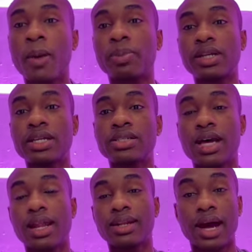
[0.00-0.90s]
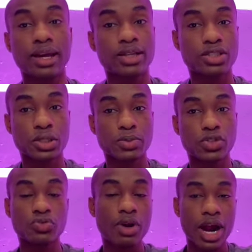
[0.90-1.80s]
Please like and
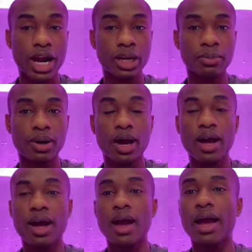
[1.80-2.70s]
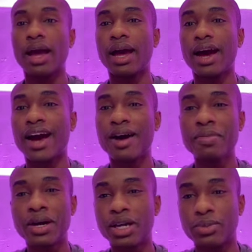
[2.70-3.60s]
subscribe. I'm
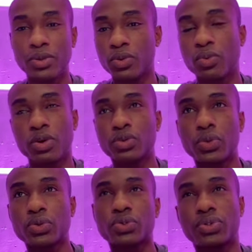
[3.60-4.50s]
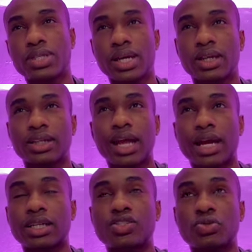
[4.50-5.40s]
not gonna be one of those who say
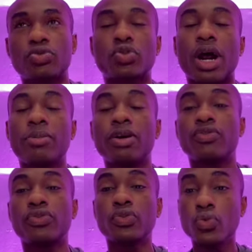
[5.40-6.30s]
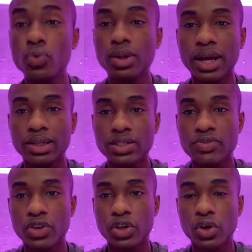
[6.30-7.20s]
like and subscribe. If you like this
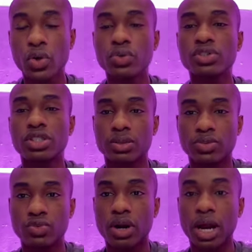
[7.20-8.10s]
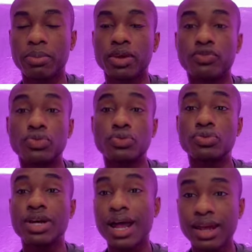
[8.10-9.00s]
video, subscribe. If you
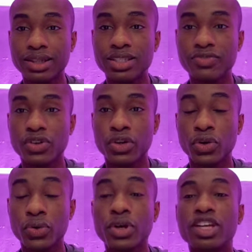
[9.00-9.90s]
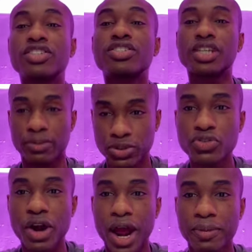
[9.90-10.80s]
do not like this video,
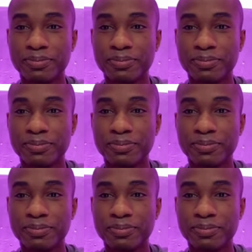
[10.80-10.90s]
subscribe.